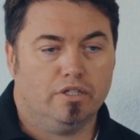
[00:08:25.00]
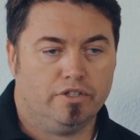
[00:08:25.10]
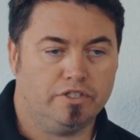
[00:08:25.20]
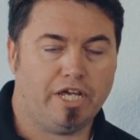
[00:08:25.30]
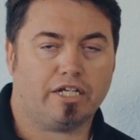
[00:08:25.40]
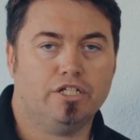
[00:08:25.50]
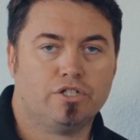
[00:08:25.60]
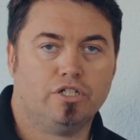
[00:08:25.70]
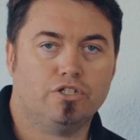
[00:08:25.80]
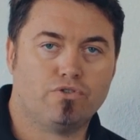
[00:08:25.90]
the
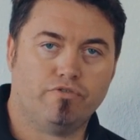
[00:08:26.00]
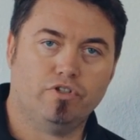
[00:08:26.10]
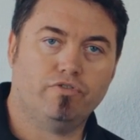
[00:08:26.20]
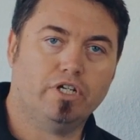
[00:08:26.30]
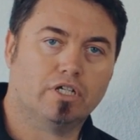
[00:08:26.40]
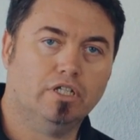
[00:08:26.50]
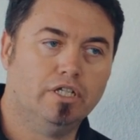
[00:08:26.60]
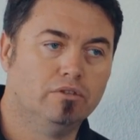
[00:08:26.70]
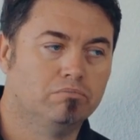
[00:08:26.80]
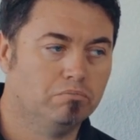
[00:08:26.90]
technician has driven the vehicle
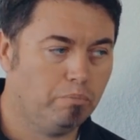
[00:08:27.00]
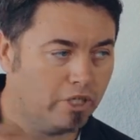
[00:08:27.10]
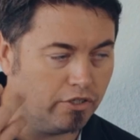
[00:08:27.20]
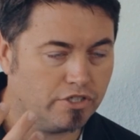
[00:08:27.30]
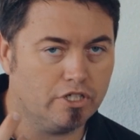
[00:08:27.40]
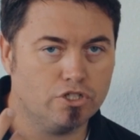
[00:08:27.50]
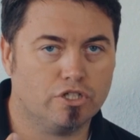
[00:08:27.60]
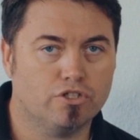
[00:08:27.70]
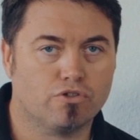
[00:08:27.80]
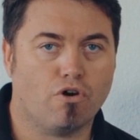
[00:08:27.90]
in, because the
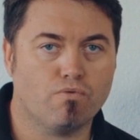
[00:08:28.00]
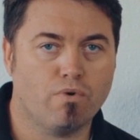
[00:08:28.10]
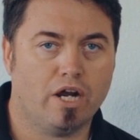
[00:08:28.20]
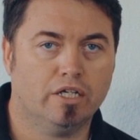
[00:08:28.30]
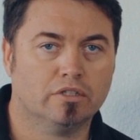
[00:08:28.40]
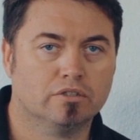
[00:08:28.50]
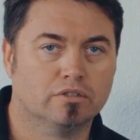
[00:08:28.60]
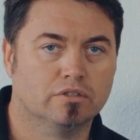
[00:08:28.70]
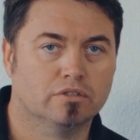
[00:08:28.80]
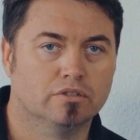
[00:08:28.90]
engine is not
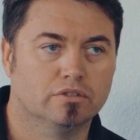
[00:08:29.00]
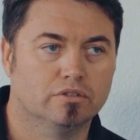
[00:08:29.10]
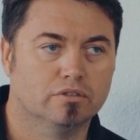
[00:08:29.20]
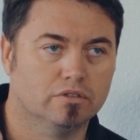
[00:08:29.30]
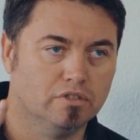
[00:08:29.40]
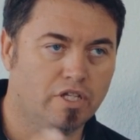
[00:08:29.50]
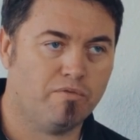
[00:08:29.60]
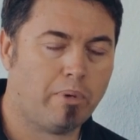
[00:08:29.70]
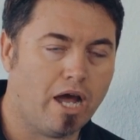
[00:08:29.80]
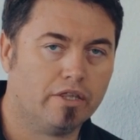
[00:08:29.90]
running,
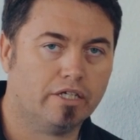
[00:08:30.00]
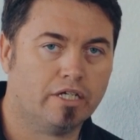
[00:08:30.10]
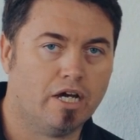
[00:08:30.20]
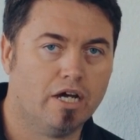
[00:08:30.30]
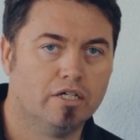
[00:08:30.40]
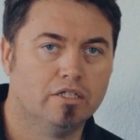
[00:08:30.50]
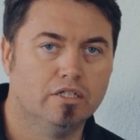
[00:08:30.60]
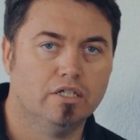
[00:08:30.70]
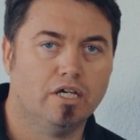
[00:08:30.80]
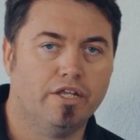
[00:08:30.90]
they've parked the car,
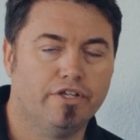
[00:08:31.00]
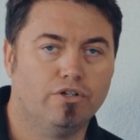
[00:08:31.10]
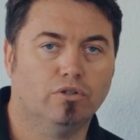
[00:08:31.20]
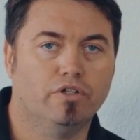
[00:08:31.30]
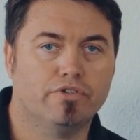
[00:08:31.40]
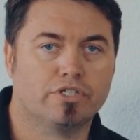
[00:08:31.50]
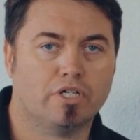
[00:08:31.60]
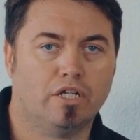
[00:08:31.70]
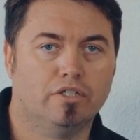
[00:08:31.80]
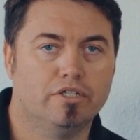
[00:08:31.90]
and then all of a
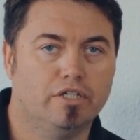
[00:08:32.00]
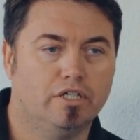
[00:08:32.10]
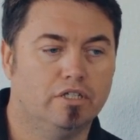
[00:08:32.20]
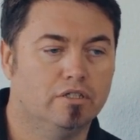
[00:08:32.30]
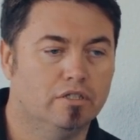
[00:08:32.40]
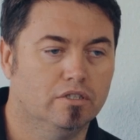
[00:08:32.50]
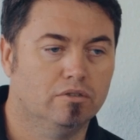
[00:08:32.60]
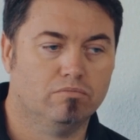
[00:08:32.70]
sudden the